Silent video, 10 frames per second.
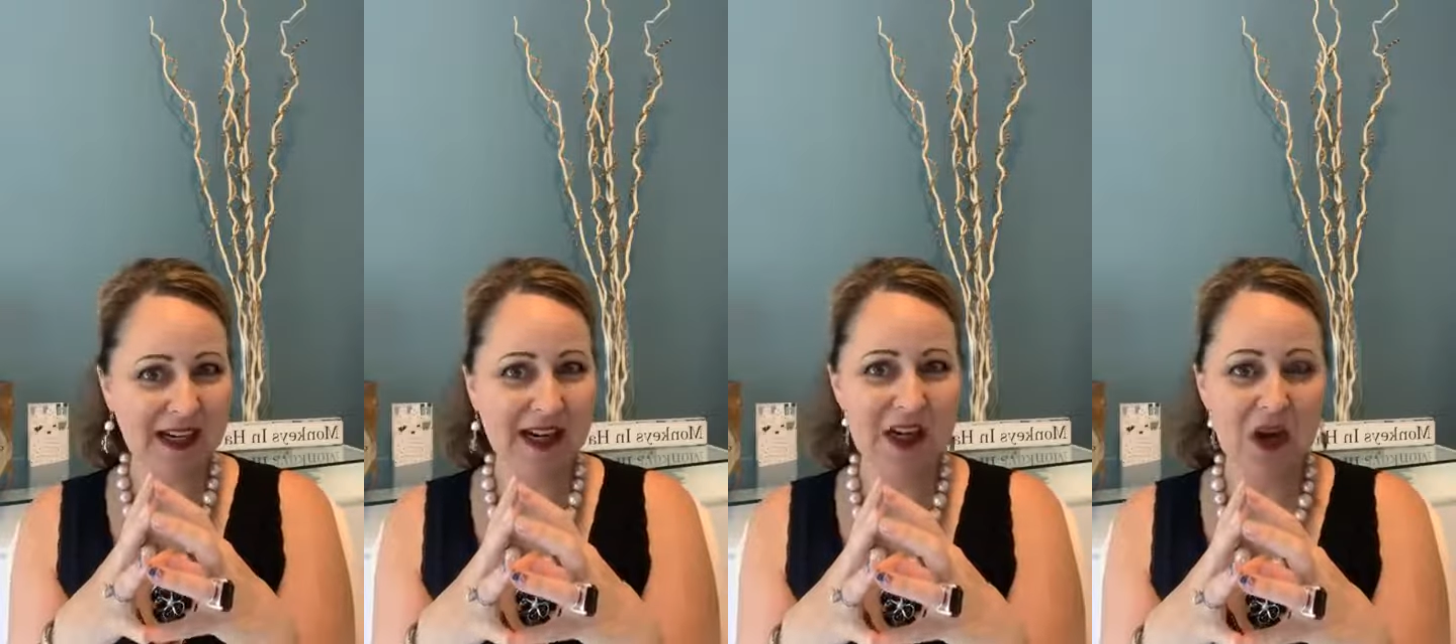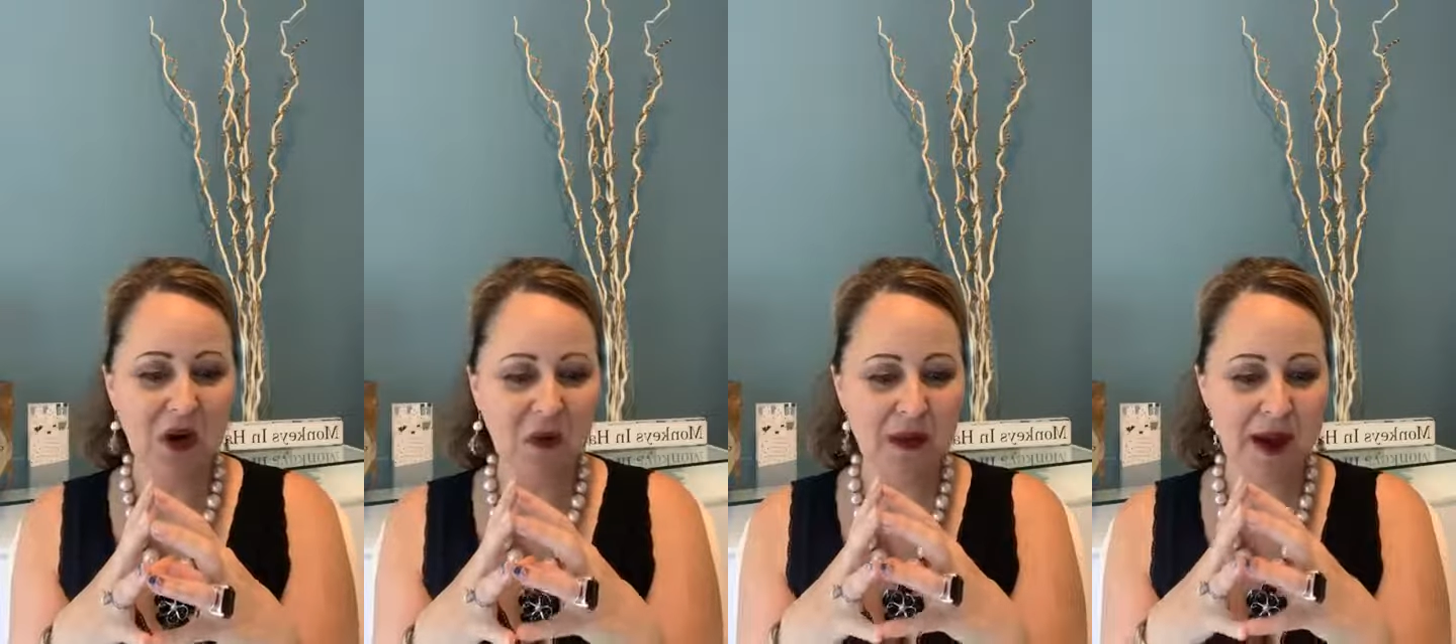And I
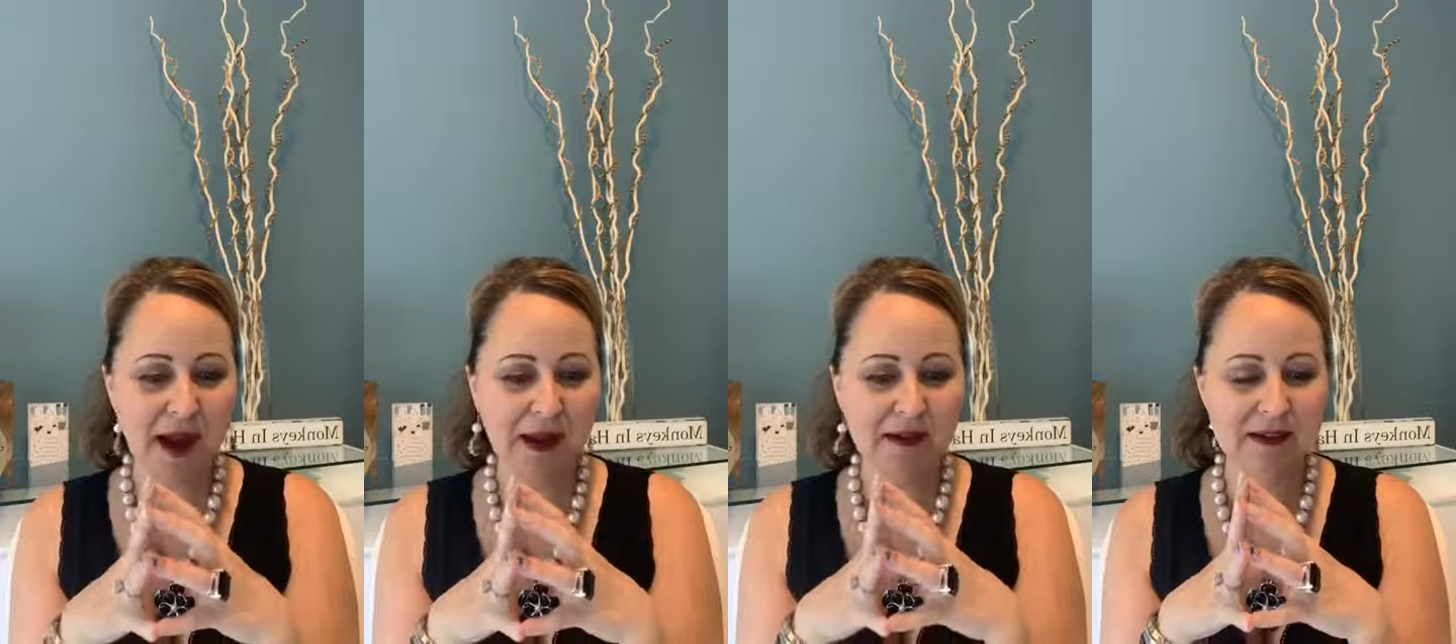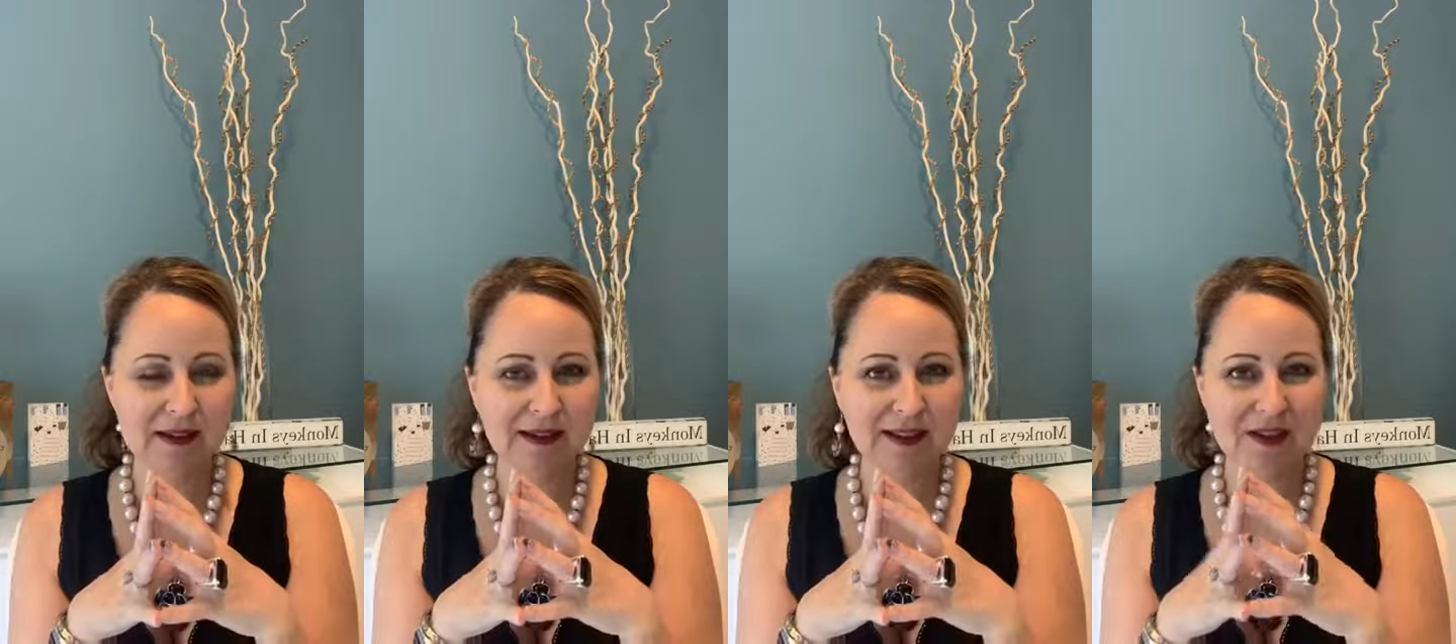know that
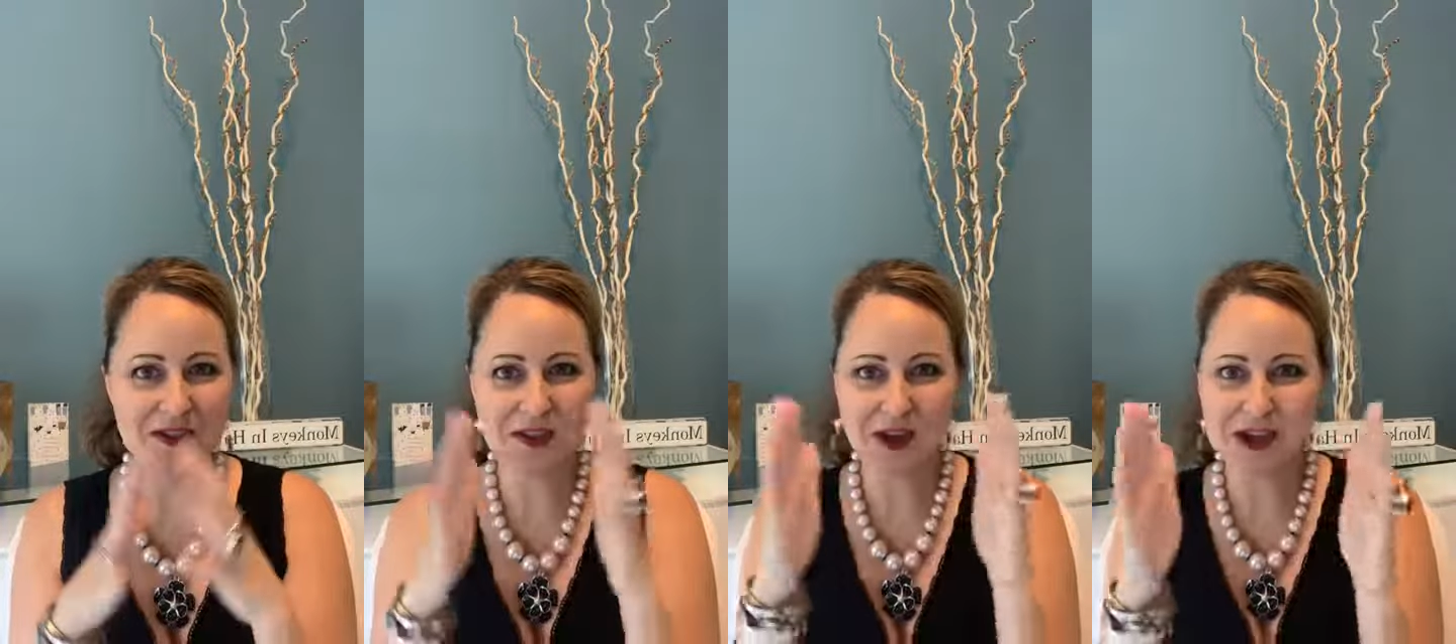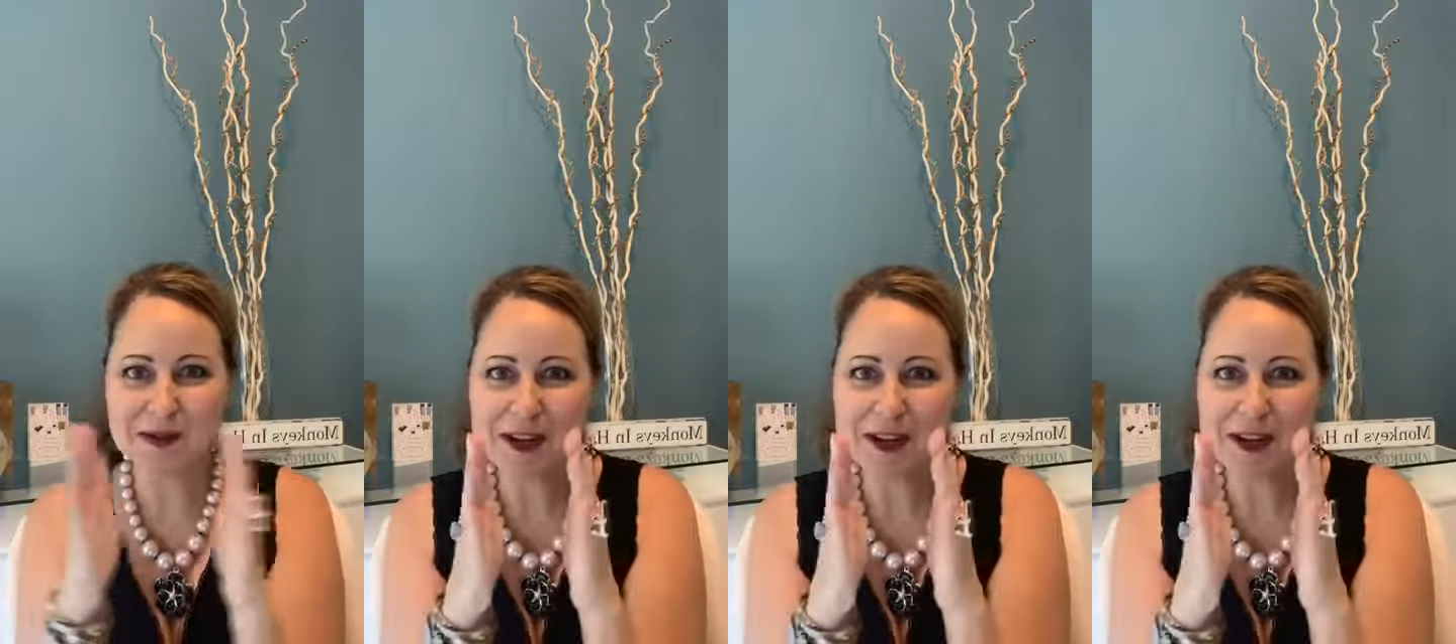they're starting